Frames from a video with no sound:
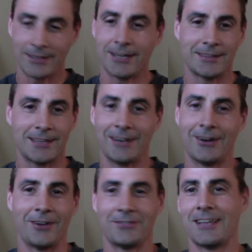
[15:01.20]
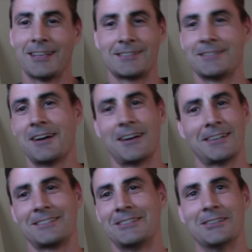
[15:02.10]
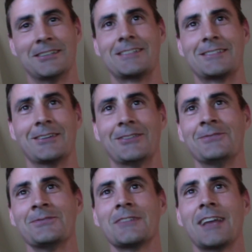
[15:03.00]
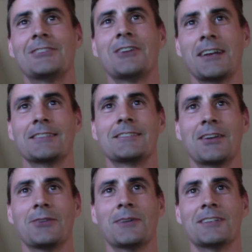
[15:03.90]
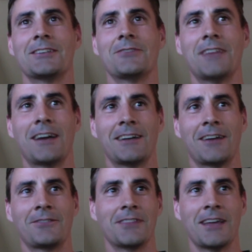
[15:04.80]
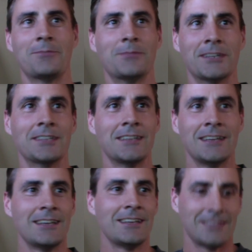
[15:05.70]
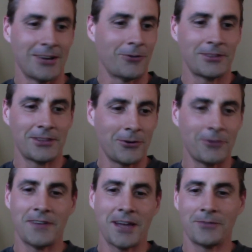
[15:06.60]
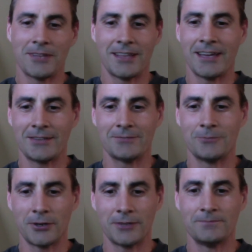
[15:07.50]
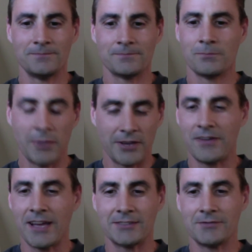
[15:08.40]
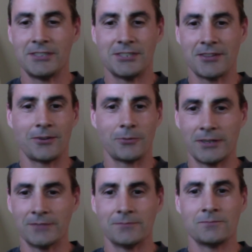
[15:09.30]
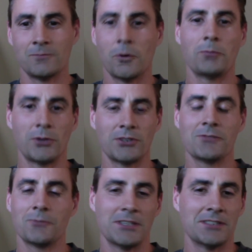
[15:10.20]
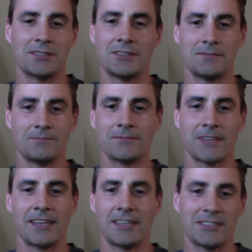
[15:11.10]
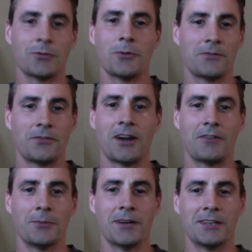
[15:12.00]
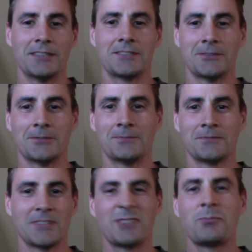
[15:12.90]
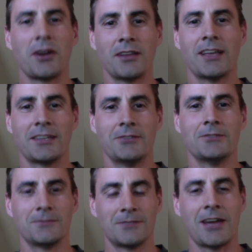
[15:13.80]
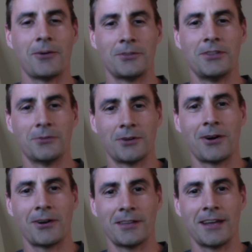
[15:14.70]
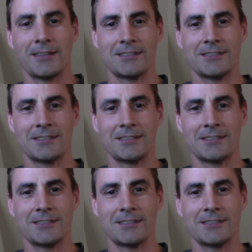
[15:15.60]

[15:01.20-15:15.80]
cut that off. That's not good." So I try to settle myself down after that. But no, with the whole family, like we're big fans of each other. When one person wins, like it's a win for everybody. So it's probably like that with you and Carly, I'd